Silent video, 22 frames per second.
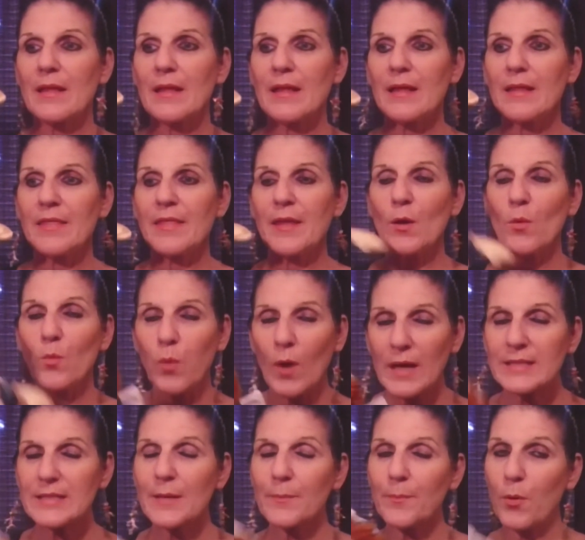there
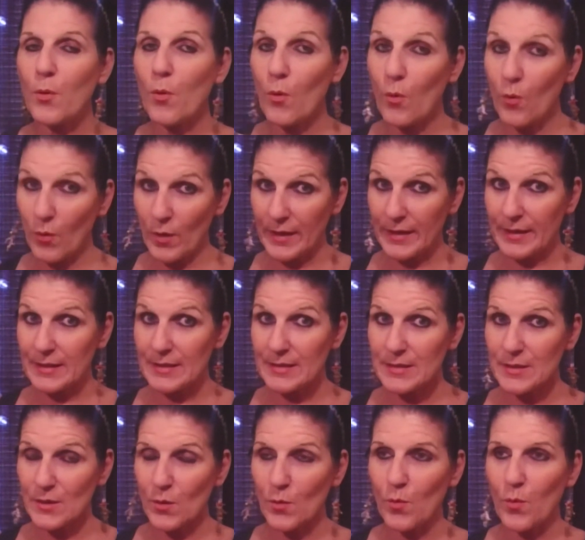was a
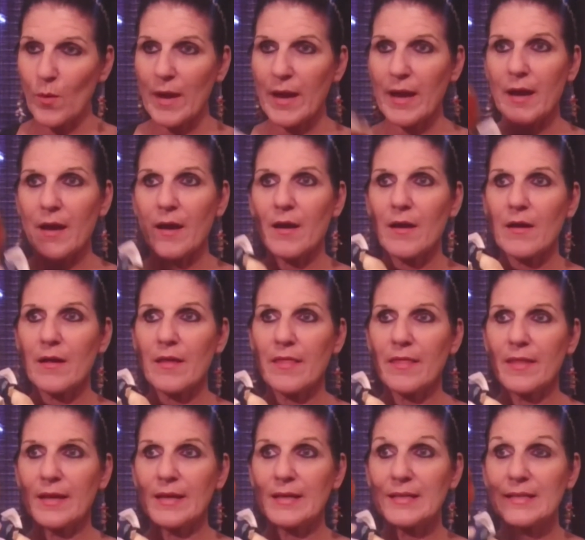point where
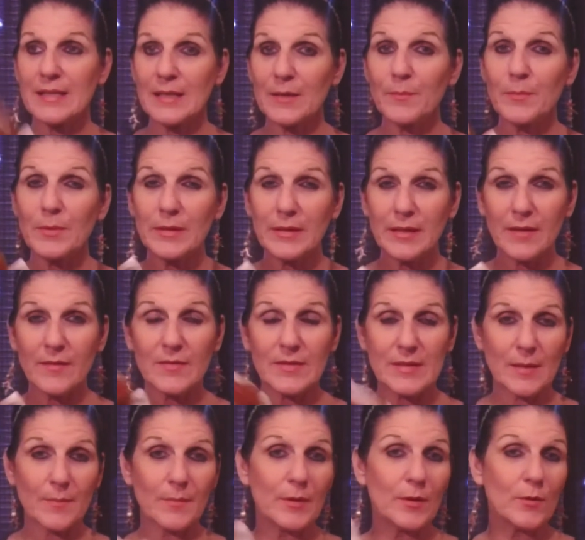they did believe
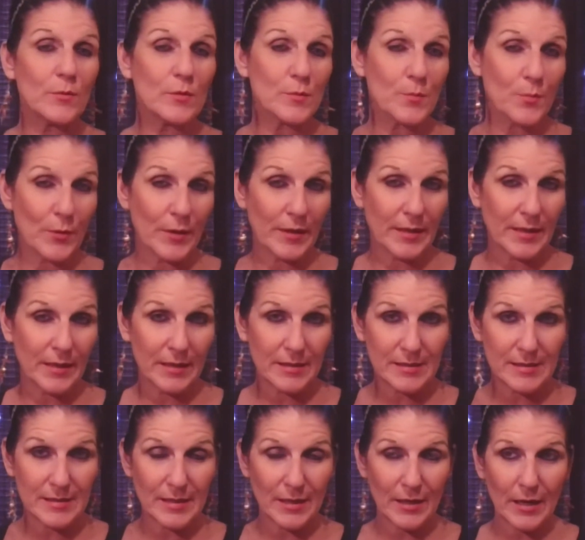somebody was breaking
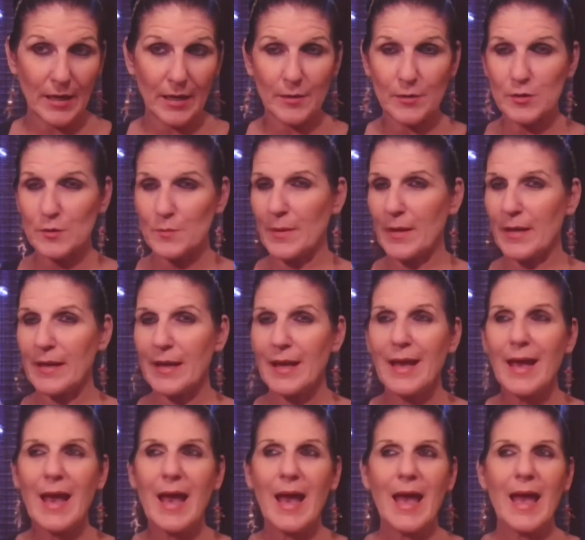into their house, but
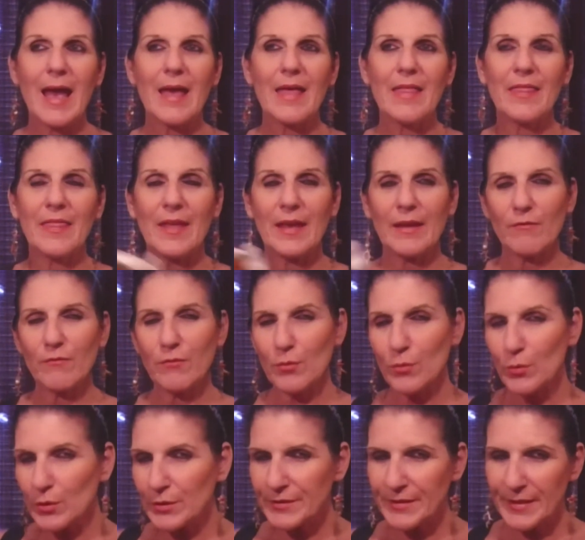they
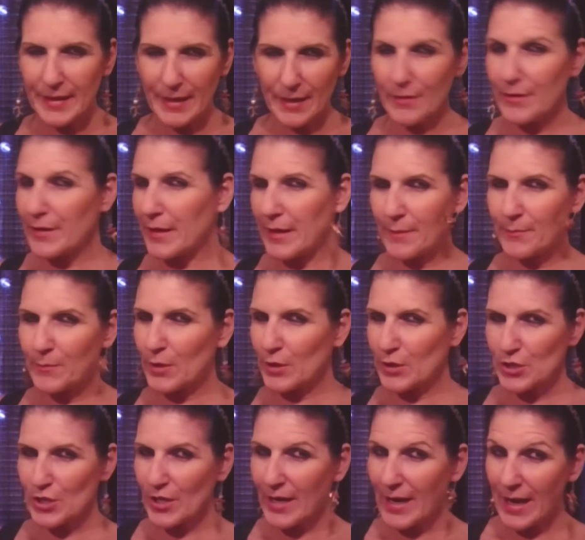ruled it out, and I'm not
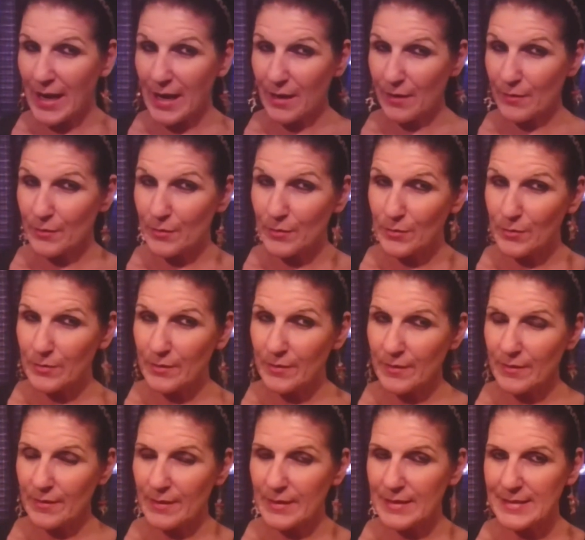sure how
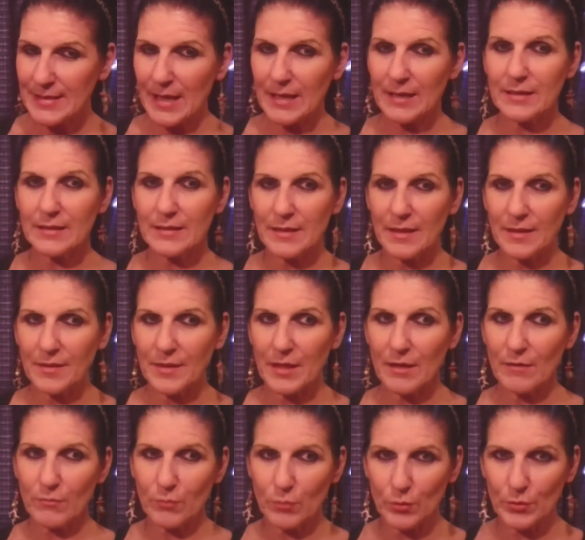exactly that
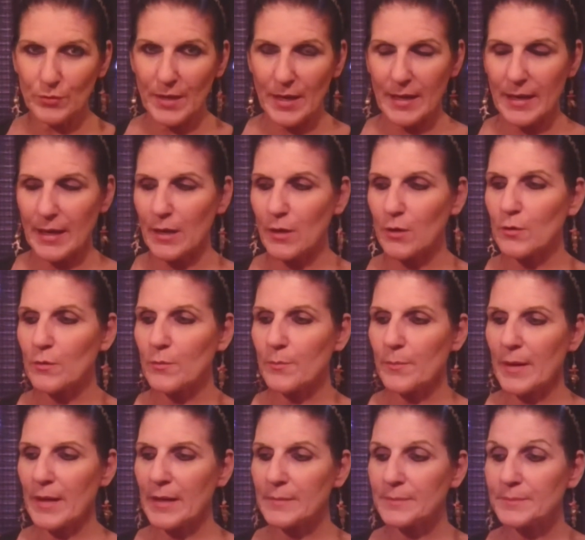they ruled that out,
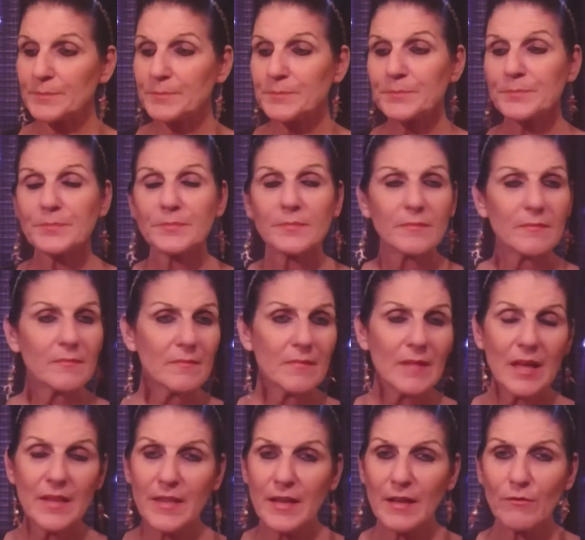but
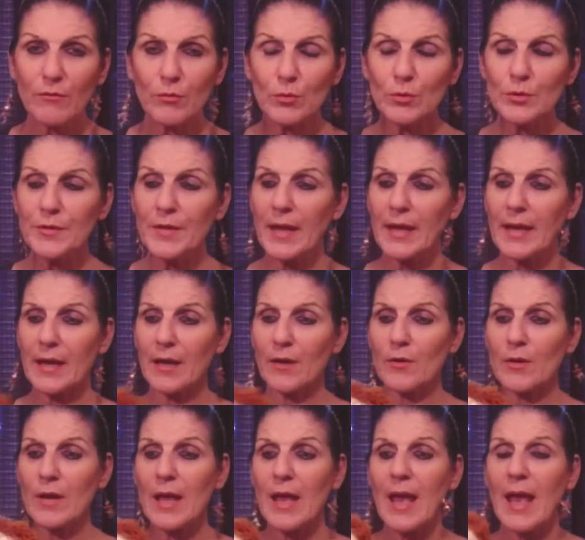they ruled that
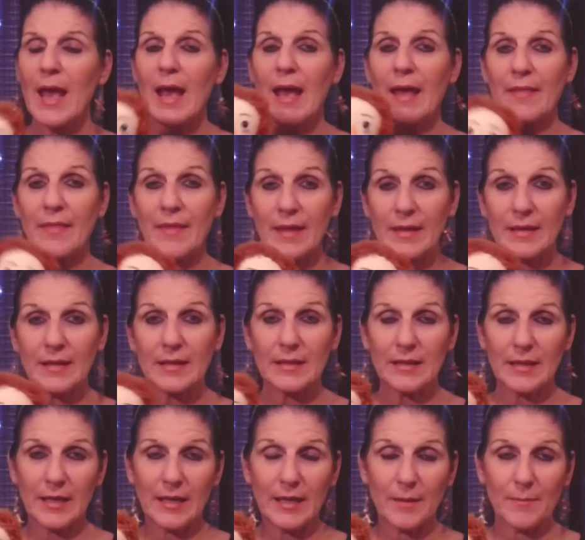out and then
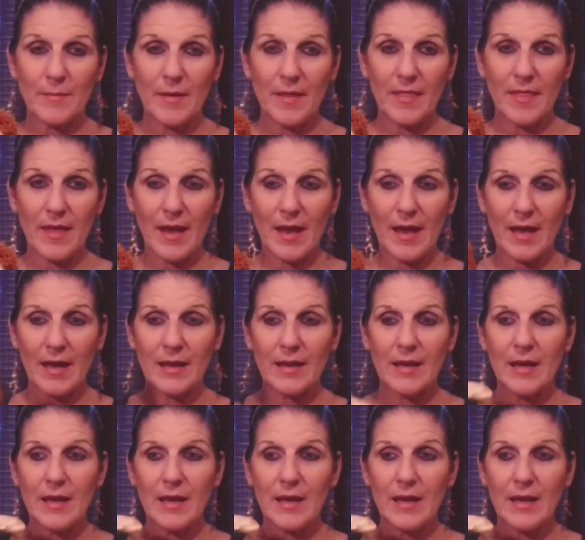claimed that